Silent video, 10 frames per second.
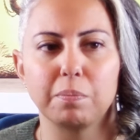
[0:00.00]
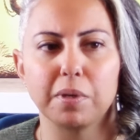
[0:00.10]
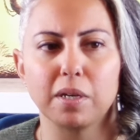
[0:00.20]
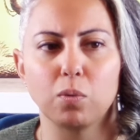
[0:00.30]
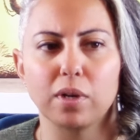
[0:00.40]

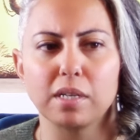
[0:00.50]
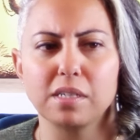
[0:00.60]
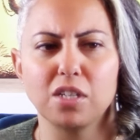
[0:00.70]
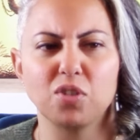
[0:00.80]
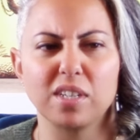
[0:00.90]
But when I
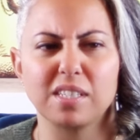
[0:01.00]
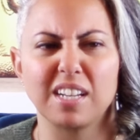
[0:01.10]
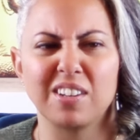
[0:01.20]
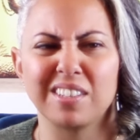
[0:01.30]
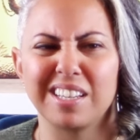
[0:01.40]
say dress
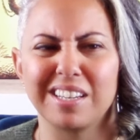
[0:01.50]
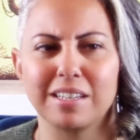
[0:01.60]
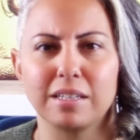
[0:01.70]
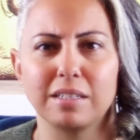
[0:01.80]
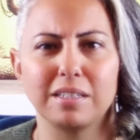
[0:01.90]
down,
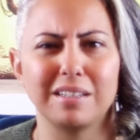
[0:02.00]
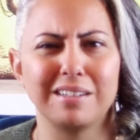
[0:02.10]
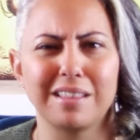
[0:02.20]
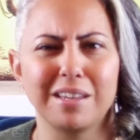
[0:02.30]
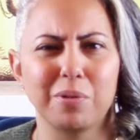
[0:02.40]
like
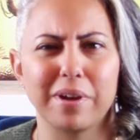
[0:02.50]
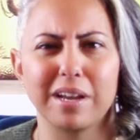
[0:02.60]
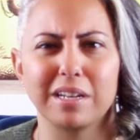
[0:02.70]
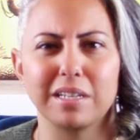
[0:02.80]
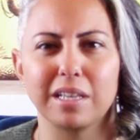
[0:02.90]
nothing
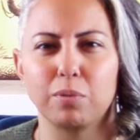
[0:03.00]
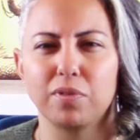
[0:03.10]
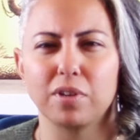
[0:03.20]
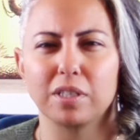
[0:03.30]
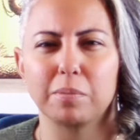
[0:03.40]
raggedy. Like
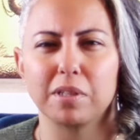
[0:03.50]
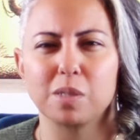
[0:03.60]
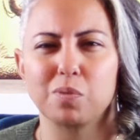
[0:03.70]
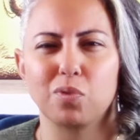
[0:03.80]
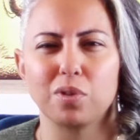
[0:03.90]
we've talked about
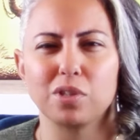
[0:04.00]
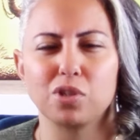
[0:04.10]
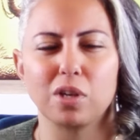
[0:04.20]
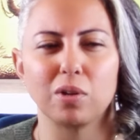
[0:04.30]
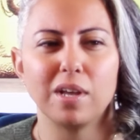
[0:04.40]
this before on this
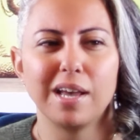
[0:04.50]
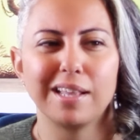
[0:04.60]
channel.